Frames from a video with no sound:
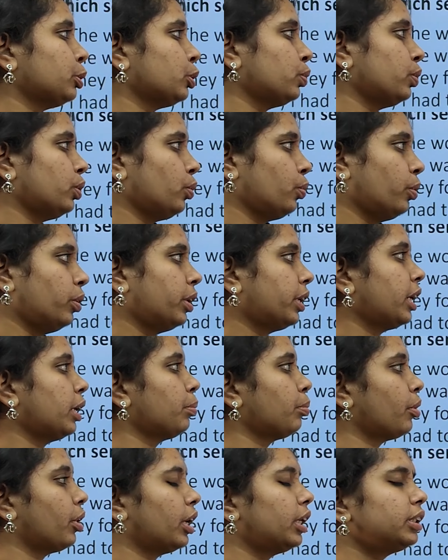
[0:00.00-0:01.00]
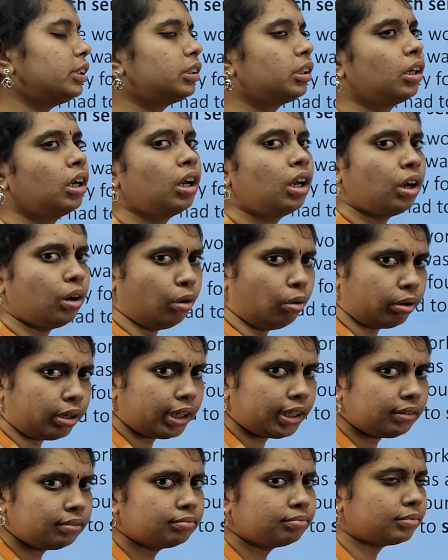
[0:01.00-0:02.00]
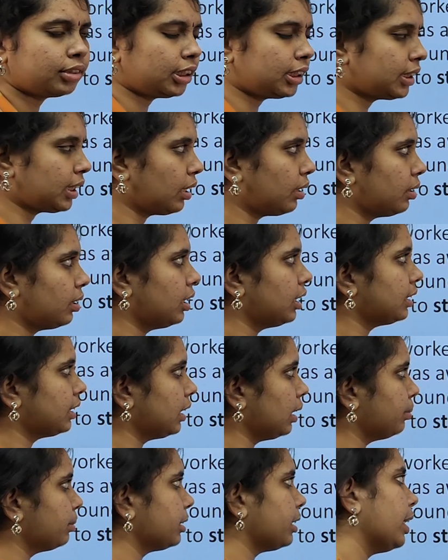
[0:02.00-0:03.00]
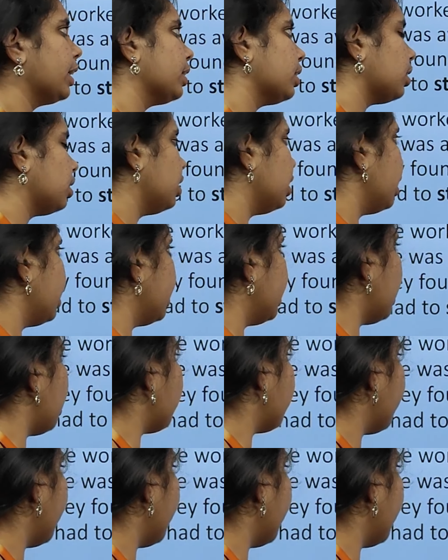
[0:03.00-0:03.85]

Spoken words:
between work and protest. Okay, this seems like, yeah,